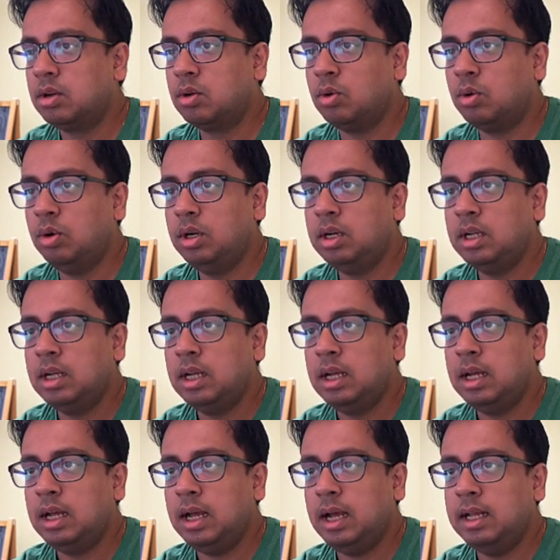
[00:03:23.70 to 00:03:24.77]
Cold.
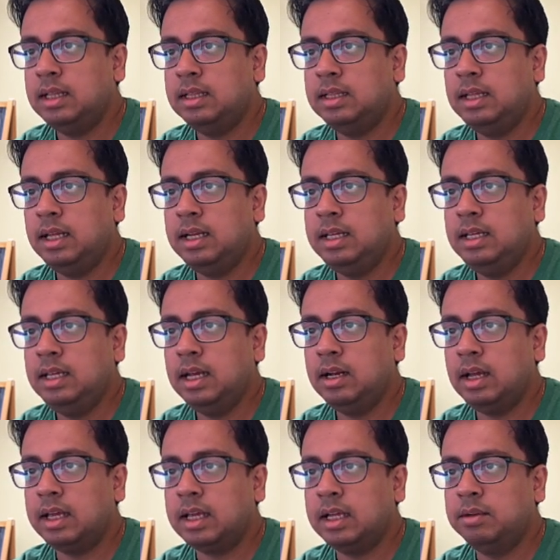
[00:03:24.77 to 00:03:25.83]
And then here
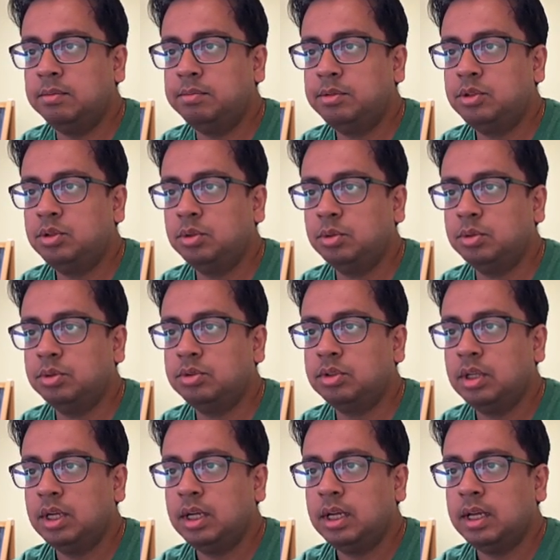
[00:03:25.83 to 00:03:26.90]
I can choose
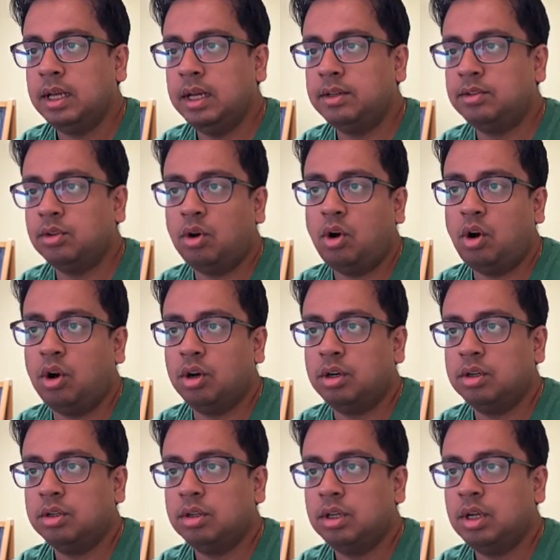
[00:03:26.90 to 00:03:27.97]
its or.
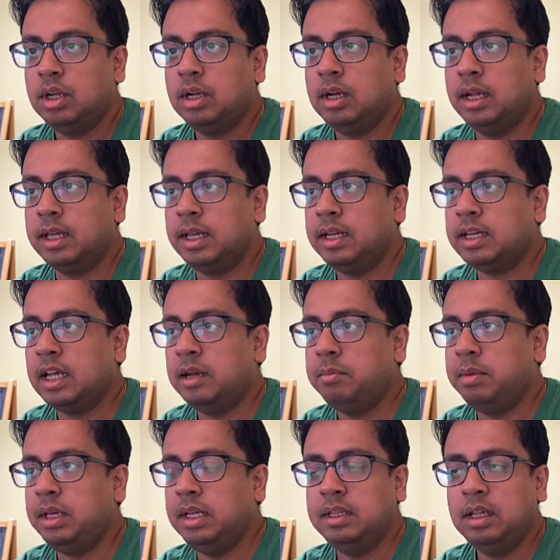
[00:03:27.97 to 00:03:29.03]
Like it can
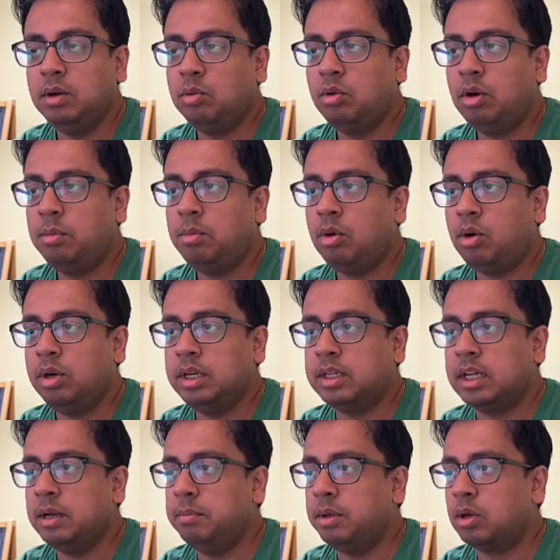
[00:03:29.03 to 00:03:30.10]
be either warm or it
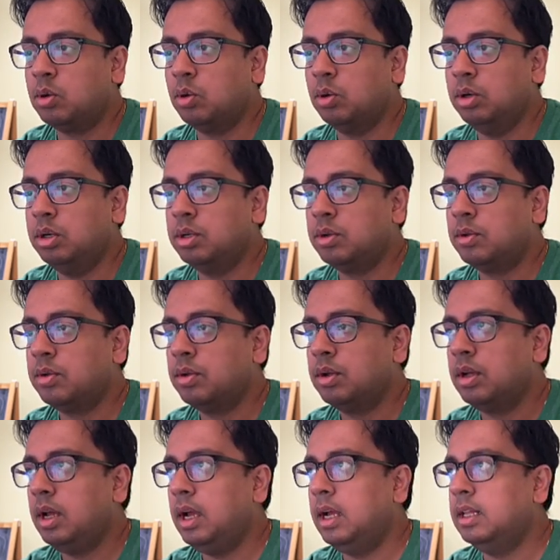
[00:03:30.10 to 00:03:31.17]
can be cold.
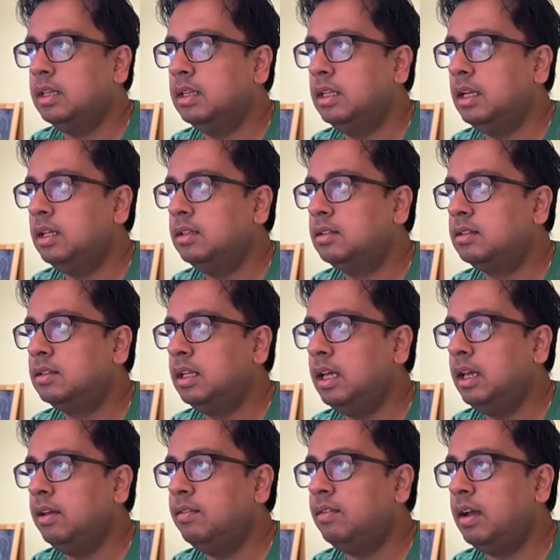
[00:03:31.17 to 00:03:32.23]
And then
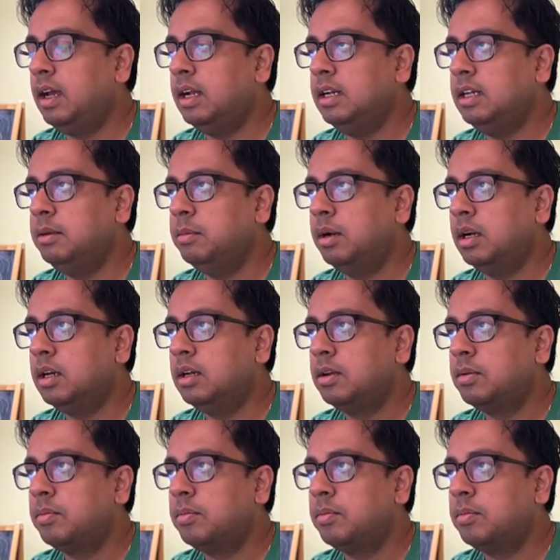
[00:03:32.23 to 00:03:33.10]
save and debug.